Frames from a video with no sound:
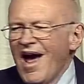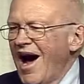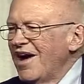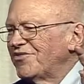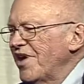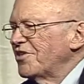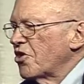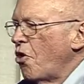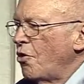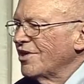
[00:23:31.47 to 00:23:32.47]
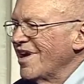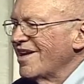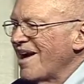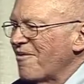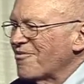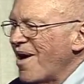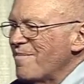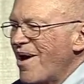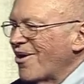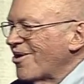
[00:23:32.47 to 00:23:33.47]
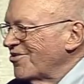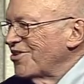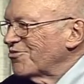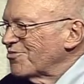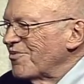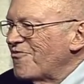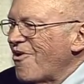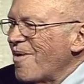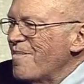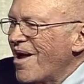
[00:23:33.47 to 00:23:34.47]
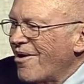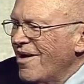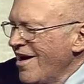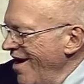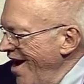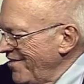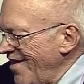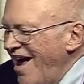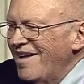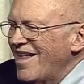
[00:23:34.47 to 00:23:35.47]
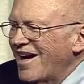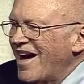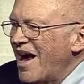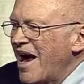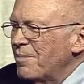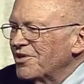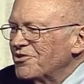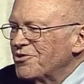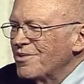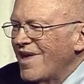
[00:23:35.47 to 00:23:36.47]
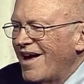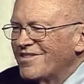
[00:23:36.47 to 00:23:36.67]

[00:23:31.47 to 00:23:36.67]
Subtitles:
I said to Colleen after I met her, because this was before I met her, I said, how did that guy able to do that?